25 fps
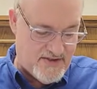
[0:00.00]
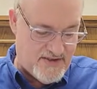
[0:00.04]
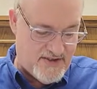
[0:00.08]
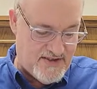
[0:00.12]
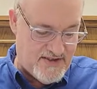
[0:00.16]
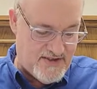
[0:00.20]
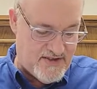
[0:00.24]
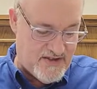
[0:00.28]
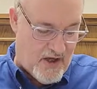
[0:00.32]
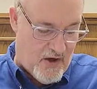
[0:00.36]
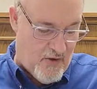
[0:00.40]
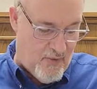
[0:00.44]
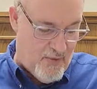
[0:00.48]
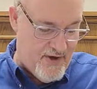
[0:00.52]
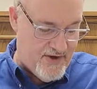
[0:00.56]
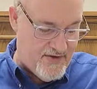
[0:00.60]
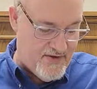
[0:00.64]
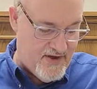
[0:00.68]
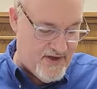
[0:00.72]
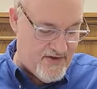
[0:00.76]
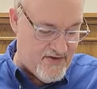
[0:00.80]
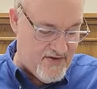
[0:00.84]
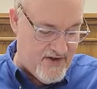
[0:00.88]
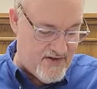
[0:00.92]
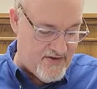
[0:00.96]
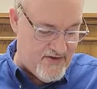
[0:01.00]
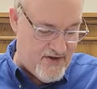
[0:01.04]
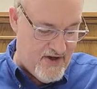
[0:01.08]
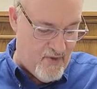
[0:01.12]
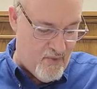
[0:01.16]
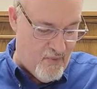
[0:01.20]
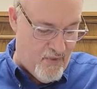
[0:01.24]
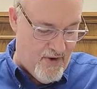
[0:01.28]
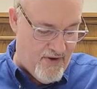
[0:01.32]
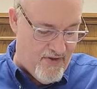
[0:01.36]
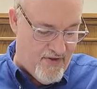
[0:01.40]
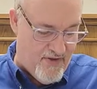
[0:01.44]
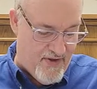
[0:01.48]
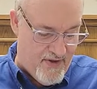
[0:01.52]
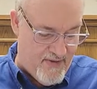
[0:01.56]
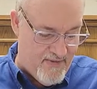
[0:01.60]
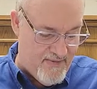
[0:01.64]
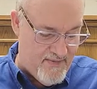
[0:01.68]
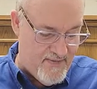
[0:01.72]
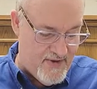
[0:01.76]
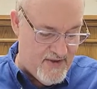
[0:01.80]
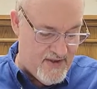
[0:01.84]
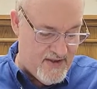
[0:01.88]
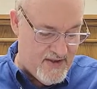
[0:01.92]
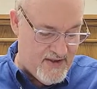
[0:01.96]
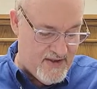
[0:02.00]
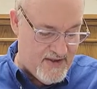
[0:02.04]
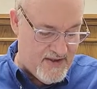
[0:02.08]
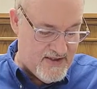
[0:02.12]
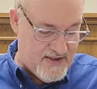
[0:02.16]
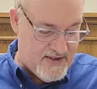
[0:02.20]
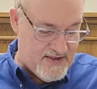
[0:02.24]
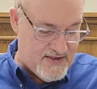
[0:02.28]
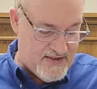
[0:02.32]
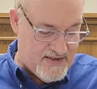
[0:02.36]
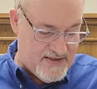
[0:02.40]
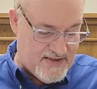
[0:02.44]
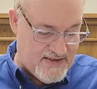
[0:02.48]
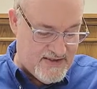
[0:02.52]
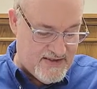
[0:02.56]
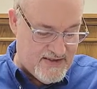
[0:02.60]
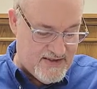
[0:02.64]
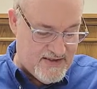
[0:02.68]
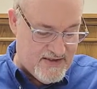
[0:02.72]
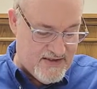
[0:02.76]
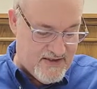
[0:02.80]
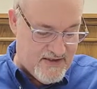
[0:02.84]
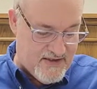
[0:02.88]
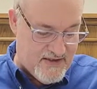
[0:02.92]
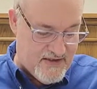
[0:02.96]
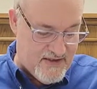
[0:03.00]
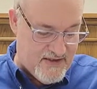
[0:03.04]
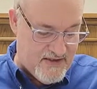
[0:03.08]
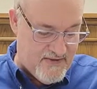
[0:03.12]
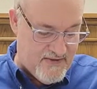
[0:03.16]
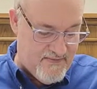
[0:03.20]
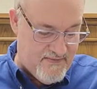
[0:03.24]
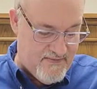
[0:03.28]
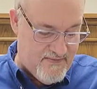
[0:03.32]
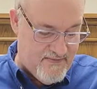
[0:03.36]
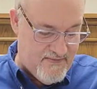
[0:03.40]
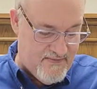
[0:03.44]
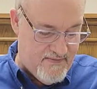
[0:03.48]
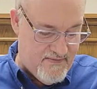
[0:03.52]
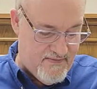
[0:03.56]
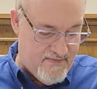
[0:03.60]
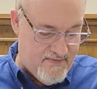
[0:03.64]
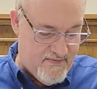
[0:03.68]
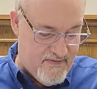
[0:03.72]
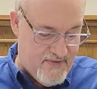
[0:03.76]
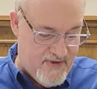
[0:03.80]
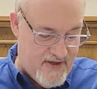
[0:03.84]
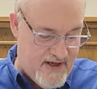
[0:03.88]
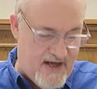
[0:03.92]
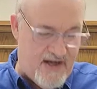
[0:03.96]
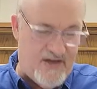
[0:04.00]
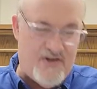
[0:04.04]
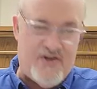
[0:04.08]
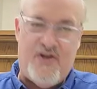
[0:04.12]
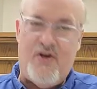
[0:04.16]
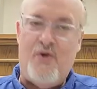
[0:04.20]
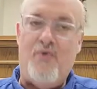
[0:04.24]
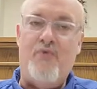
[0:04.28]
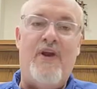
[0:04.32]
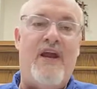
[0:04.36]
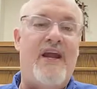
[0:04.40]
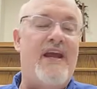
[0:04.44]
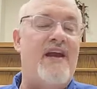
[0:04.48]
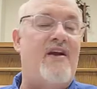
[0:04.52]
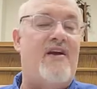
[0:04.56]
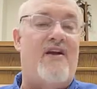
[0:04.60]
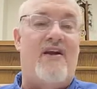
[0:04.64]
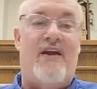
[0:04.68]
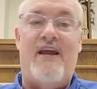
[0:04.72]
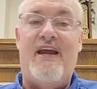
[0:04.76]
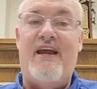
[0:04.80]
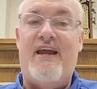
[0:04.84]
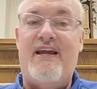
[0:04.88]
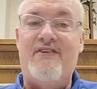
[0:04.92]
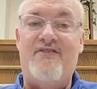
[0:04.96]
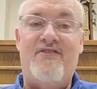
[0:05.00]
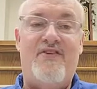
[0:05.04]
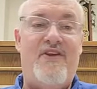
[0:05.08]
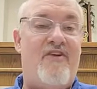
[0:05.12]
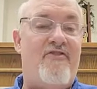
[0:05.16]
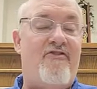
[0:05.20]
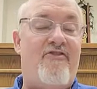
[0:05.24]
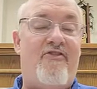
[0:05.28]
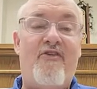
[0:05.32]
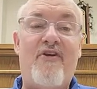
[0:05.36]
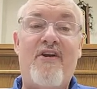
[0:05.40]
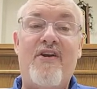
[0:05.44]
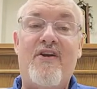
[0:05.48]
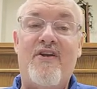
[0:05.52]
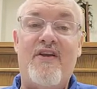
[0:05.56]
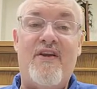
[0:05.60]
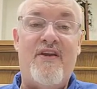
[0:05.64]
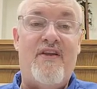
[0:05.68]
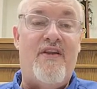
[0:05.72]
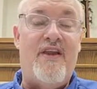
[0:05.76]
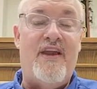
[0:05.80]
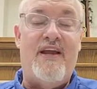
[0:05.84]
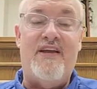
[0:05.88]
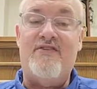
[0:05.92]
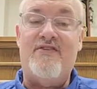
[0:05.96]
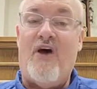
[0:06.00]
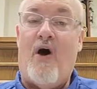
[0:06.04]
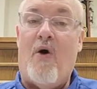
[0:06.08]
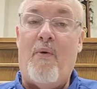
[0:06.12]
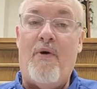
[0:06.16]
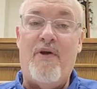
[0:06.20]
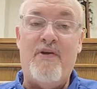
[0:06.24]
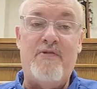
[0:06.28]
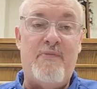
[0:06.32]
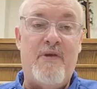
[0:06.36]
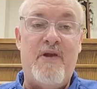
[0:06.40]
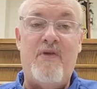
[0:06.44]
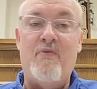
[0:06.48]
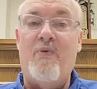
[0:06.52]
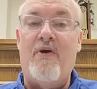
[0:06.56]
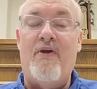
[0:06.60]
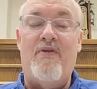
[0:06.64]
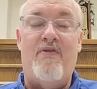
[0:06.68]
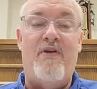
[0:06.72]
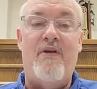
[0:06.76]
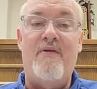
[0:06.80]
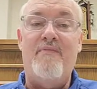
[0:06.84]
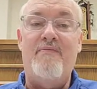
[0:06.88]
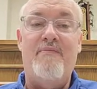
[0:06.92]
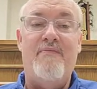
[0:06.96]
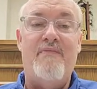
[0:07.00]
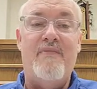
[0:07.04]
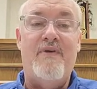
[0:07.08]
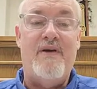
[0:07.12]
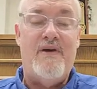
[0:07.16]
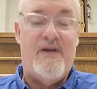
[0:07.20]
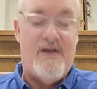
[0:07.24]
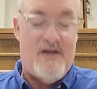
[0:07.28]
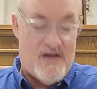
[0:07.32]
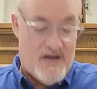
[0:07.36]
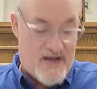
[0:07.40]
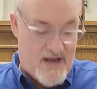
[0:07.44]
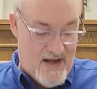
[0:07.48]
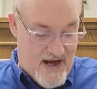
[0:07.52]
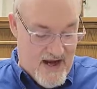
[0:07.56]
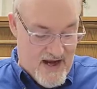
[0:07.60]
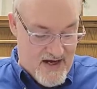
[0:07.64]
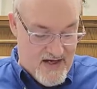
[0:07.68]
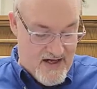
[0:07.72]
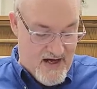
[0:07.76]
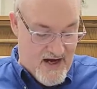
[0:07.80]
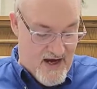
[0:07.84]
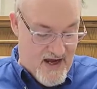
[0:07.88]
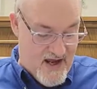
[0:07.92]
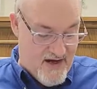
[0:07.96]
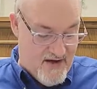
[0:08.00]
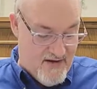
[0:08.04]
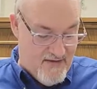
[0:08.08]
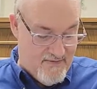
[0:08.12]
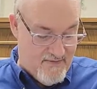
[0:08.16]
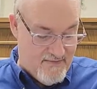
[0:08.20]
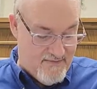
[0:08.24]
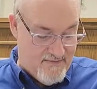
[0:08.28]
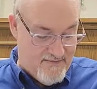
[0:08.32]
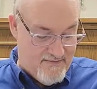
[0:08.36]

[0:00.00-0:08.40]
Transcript: He's always existed with Him, and He's different in that He's always been with Him, and yet,